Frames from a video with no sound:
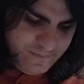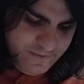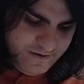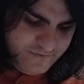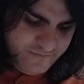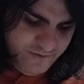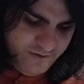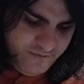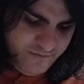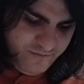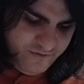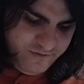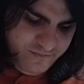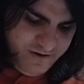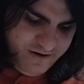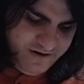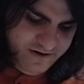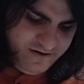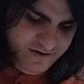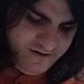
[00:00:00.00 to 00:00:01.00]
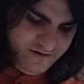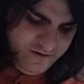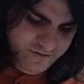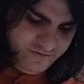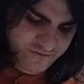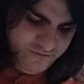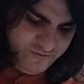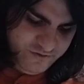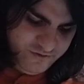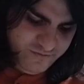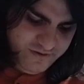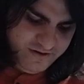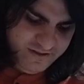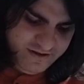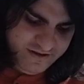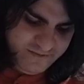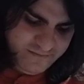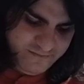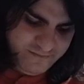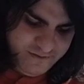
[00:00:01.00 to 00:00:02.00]
that's probably one of my
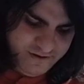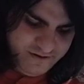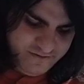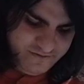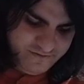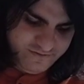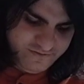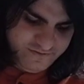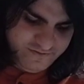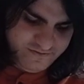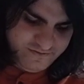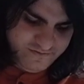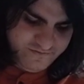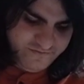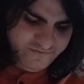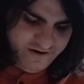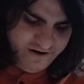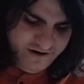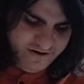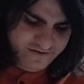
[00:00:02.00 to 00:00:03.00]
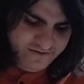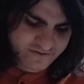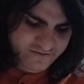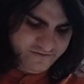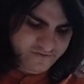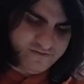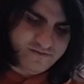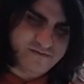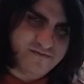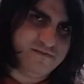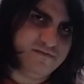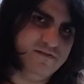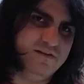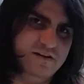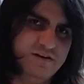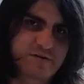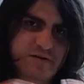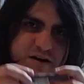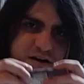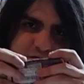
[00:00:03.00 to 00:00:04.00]
like best finds
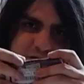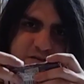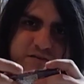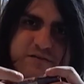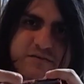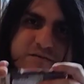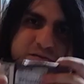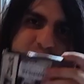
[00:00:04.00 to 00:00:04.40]
ever